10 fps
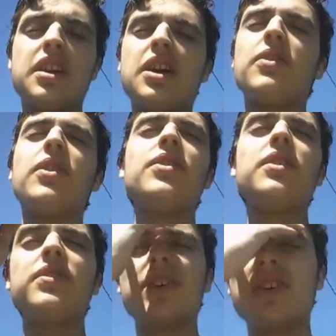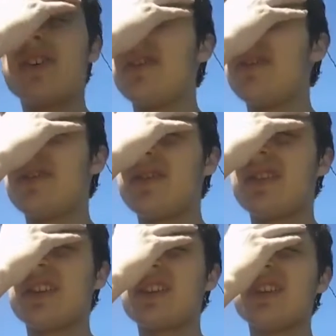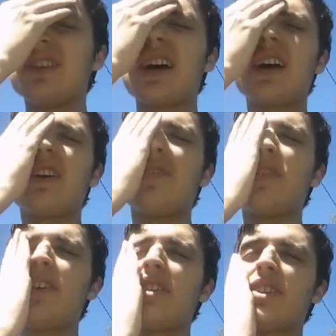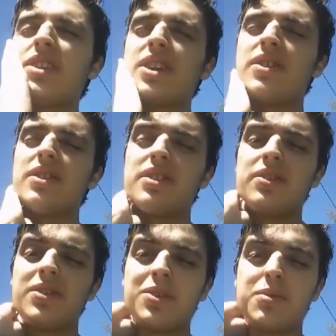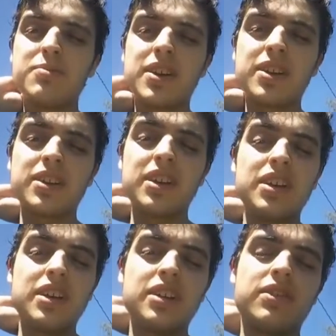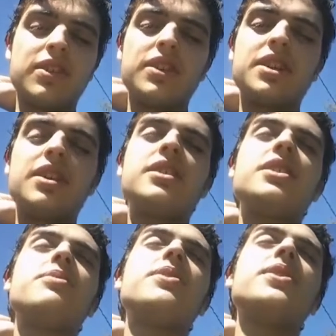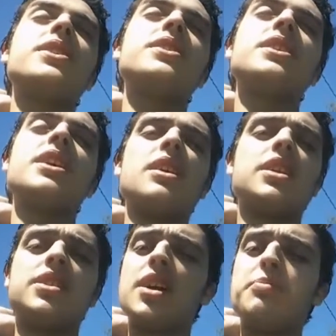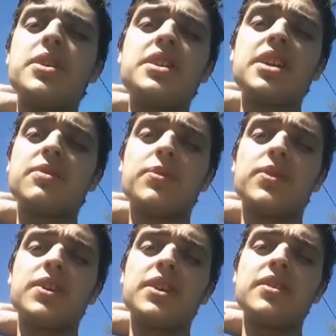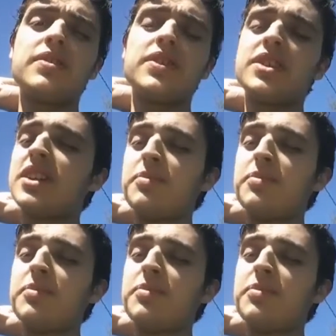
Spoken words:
Now, I won't reveal, because it's higher up on the list, I won't reveal what my favorite Tarantino movie is. It's not a predictable one. It's